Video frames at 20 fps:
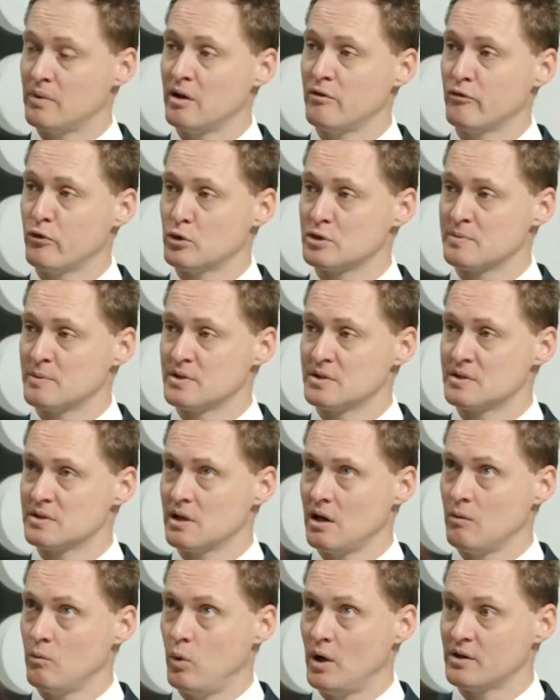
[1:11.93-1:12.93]
enforcements,
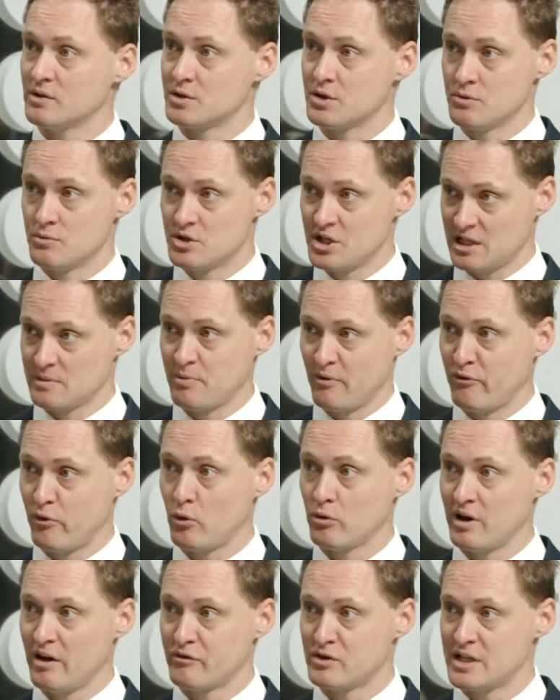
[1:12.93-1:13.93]
one or two just
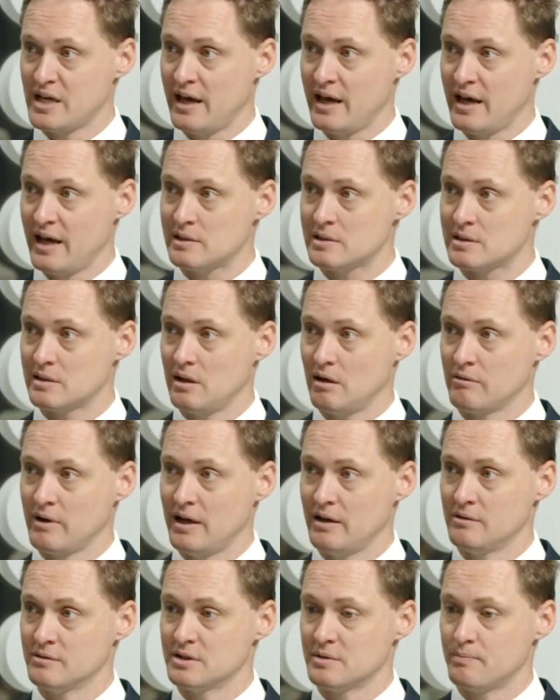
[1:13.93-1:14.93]
before FTX,
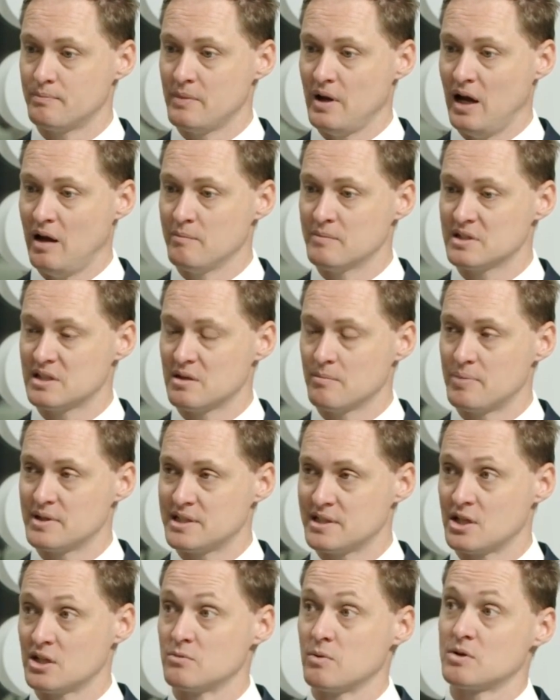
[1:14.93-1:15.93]
around some
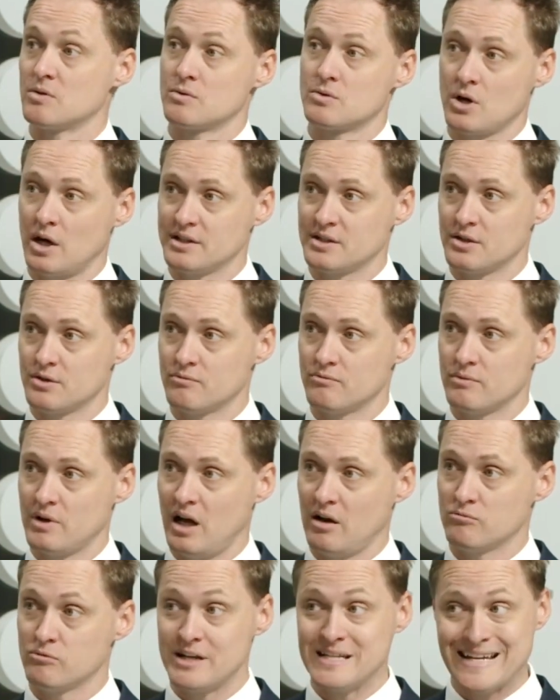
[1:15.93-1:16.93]
businesses which were trying to
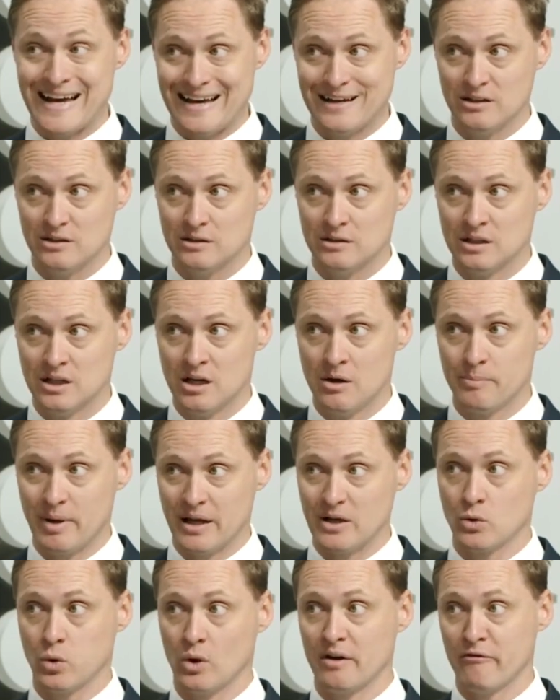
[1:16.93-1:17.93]
do retail
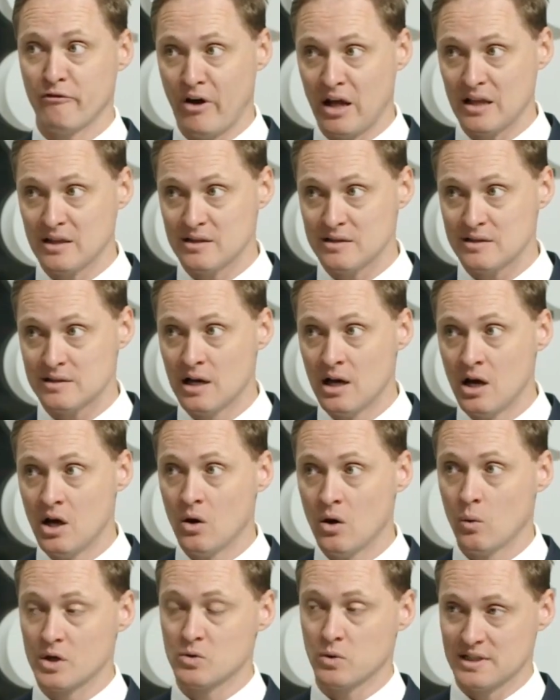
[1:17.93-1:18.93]
Bitcoin funds,
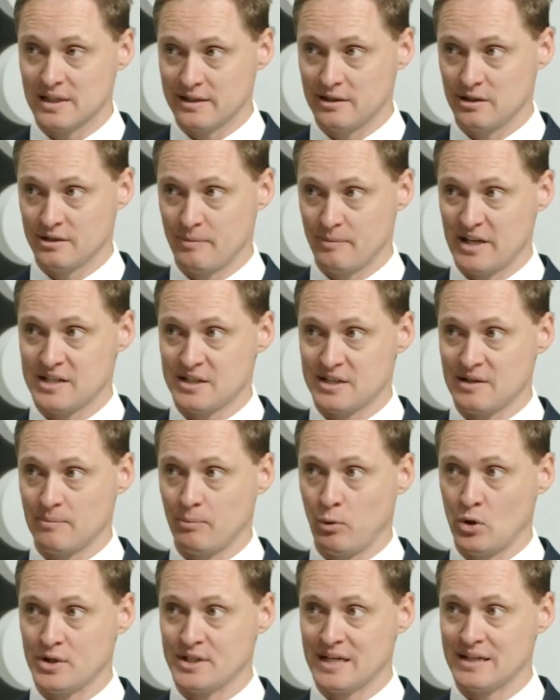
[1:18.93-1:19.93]
mm-hmm. which was a little bit
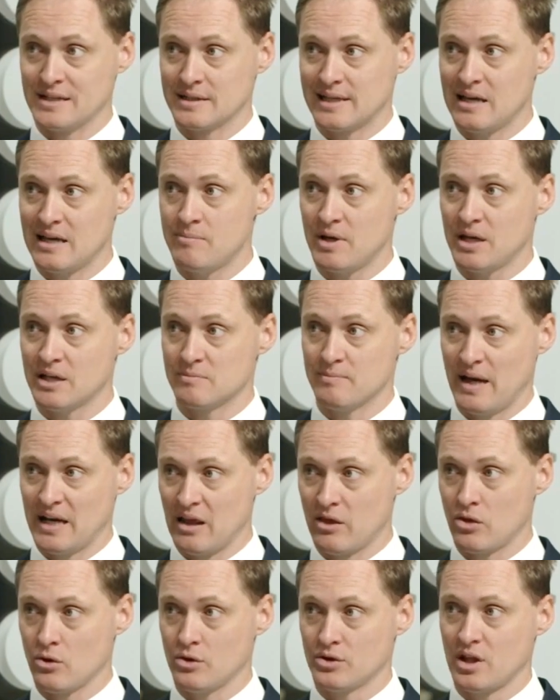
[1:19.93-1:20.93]
disappointing to see because
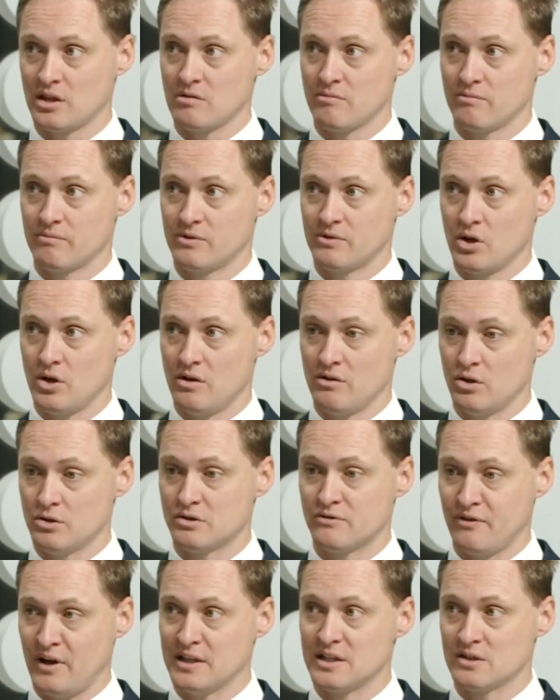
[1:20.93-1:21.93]
many thought that
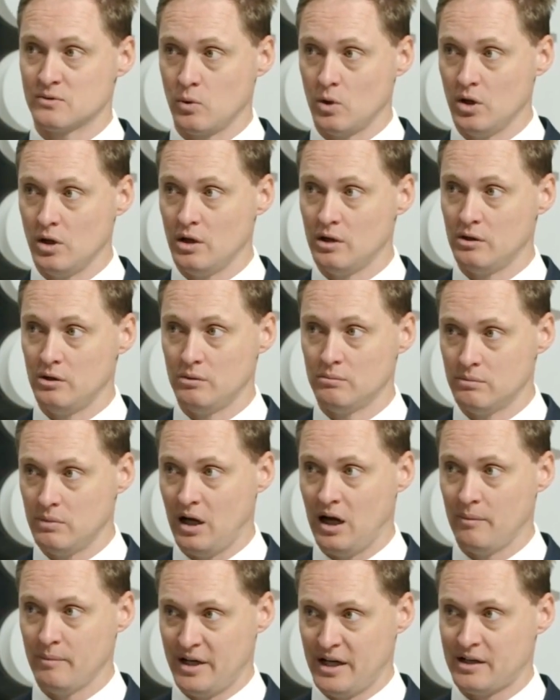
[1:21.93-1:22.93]
those funds were
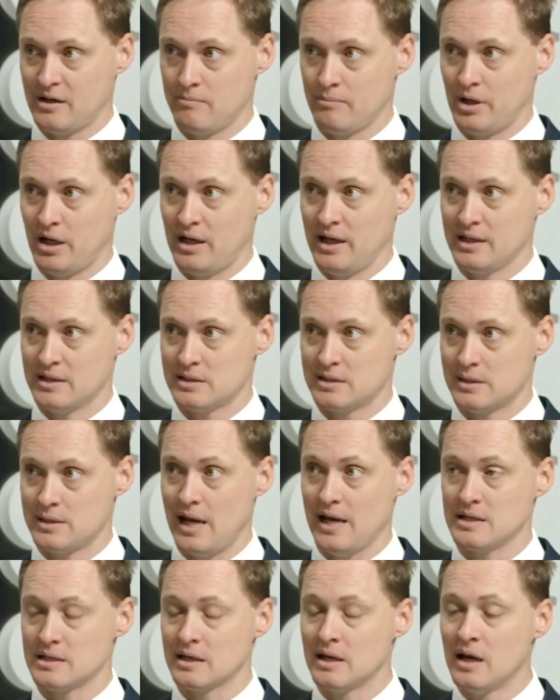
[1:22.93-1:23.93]
in a compliant
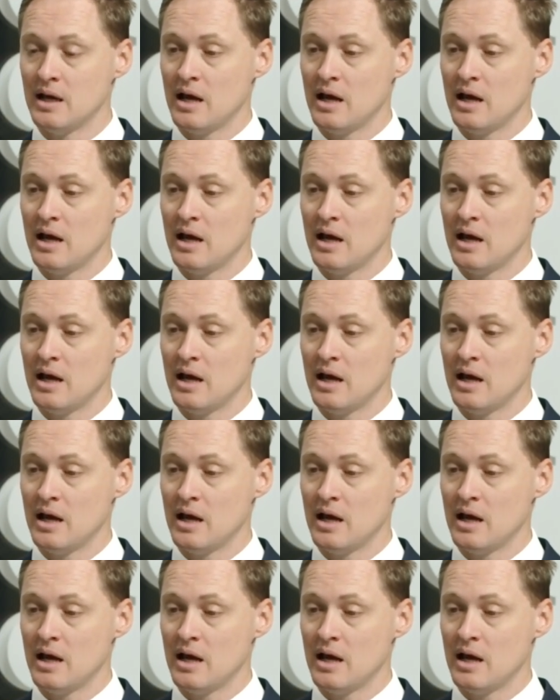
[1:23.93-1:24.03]
state.